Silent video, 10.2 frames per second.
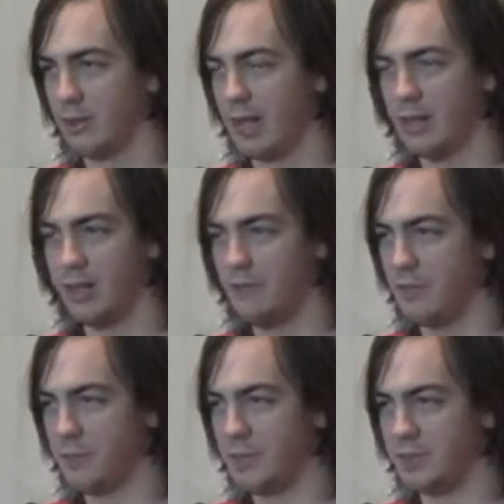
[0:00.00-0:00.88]
I love
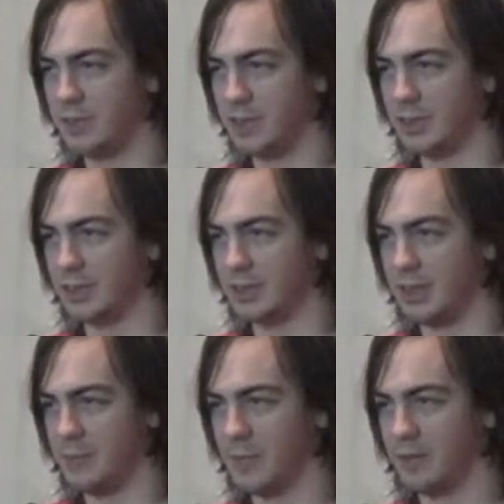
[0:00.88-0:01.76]
the music to this
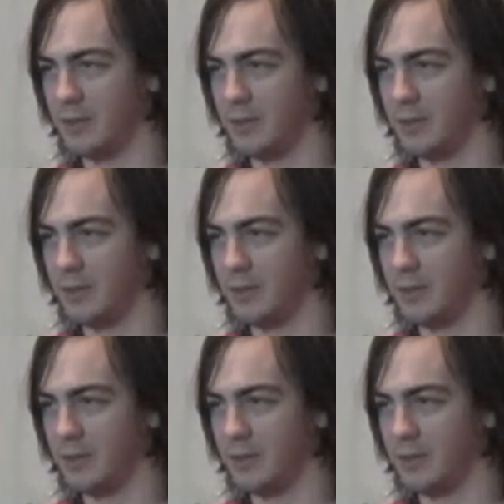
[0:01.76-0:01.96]
game though.